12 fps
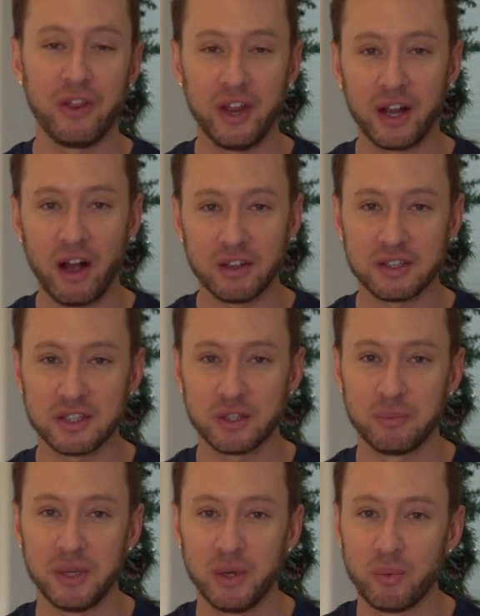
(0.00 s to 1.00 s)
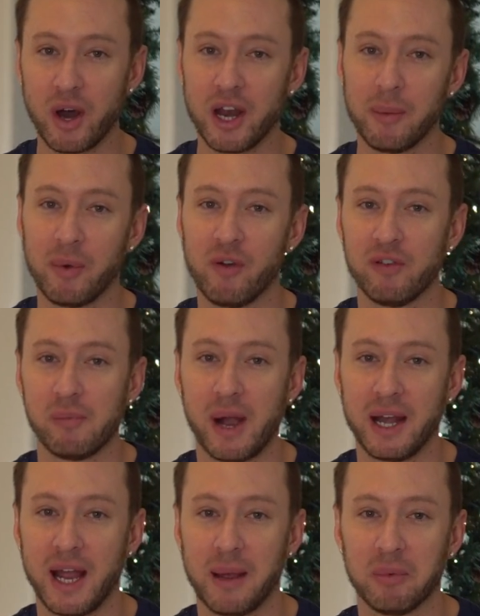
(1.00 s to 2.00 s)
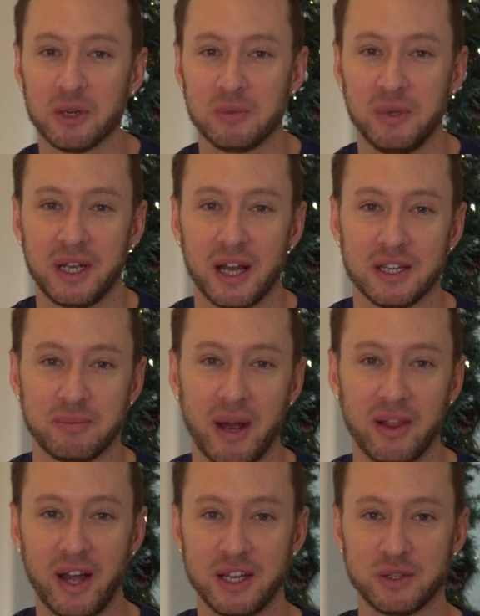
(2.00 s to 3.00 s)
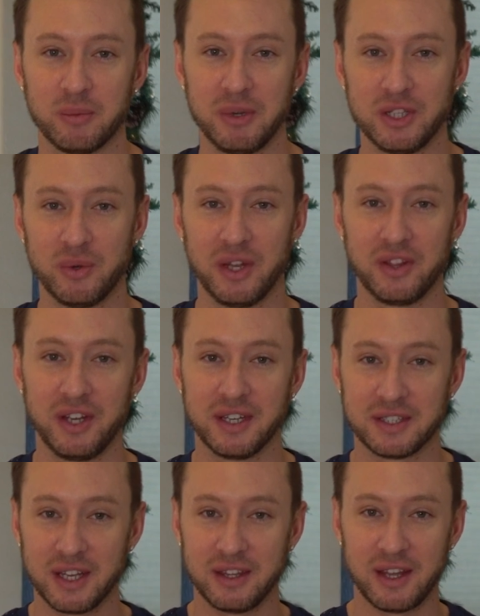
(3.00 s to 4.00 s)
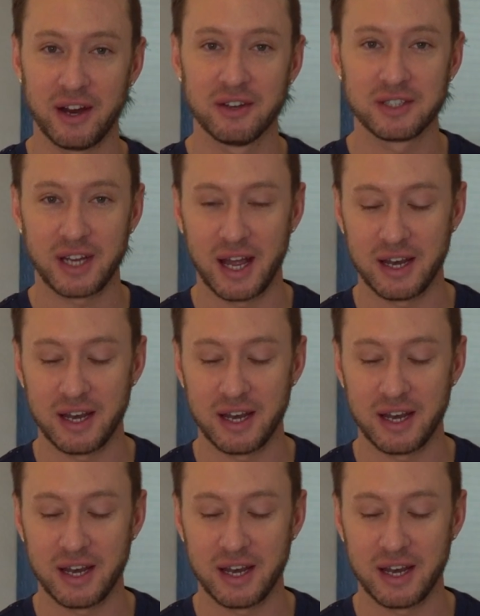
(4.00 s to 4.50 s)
I think I'll still be one up over my neighbors because my lights will be doing things that theirs